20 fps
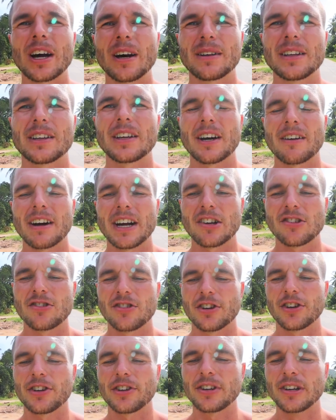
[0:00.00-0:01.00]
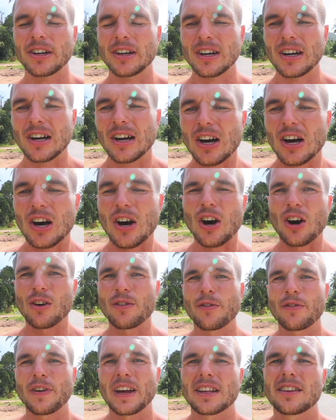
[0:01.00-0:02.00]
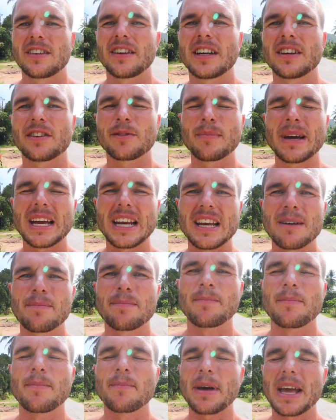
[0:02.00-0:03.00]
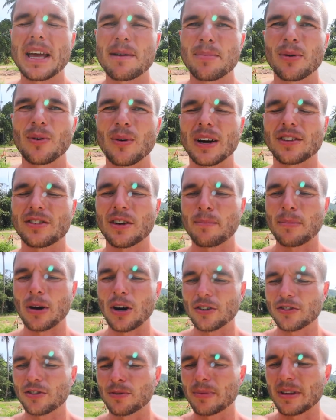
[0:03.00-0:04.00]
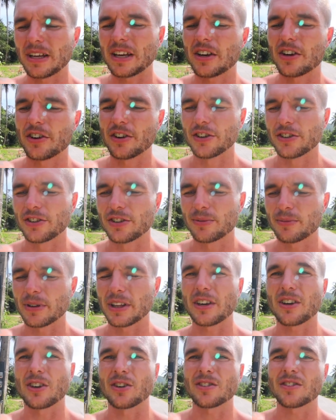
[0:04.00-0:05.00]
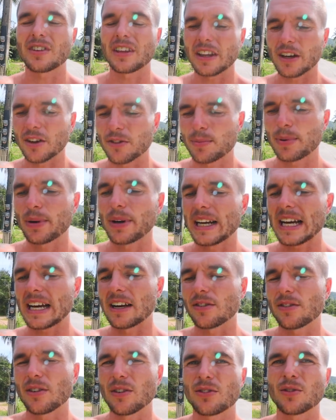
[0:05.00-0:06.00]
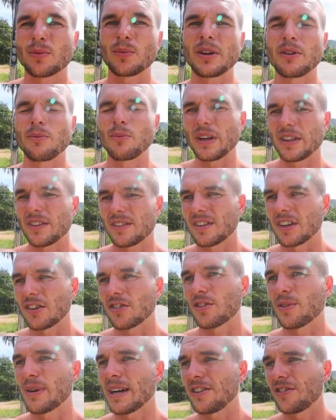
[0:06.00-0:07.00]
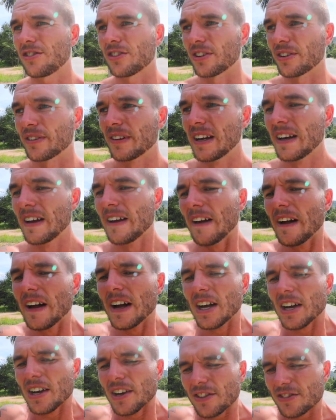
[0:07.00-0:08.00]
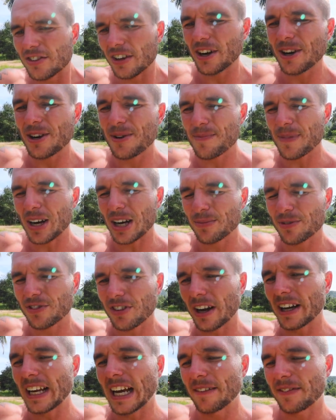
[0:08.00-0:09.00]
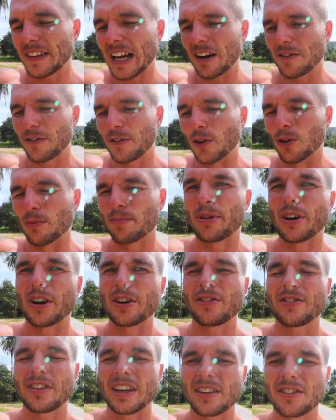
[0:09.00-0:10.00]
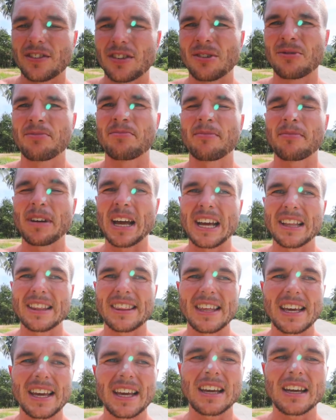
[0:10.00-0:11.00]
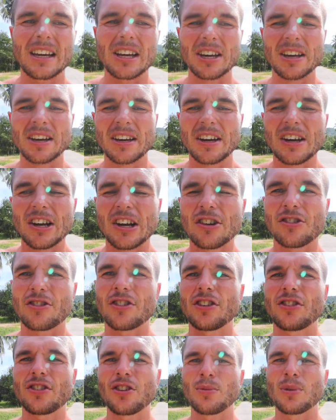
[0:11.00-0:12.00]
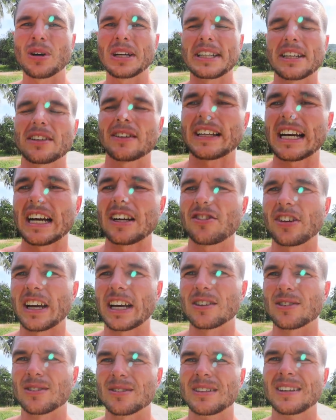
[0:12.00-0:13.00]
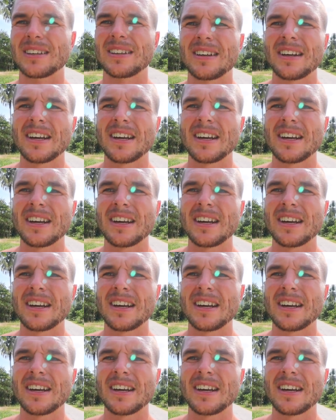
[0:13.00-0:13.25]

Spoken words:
go in the direction of affecting as many people as I possibly could with the content that I was putting out. So it was a win-win situation. So I'm starting to have that thought process and think, should I do what I did on that channel?